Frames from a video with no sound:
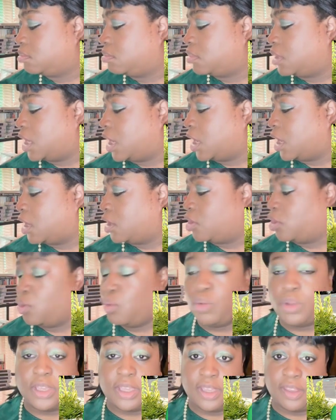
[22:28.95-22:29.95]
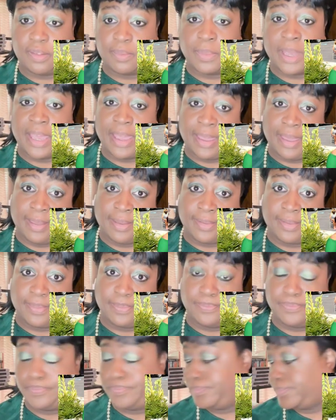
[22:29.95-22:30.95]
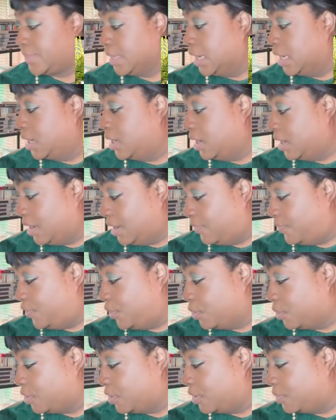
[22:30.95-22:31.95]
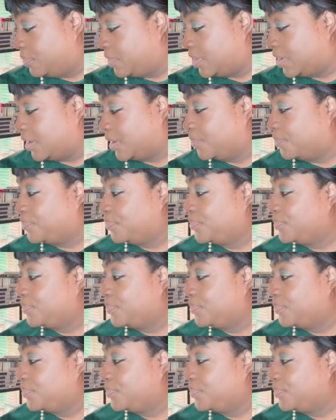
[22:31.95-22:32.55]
And you can kiss my ass if you're upset.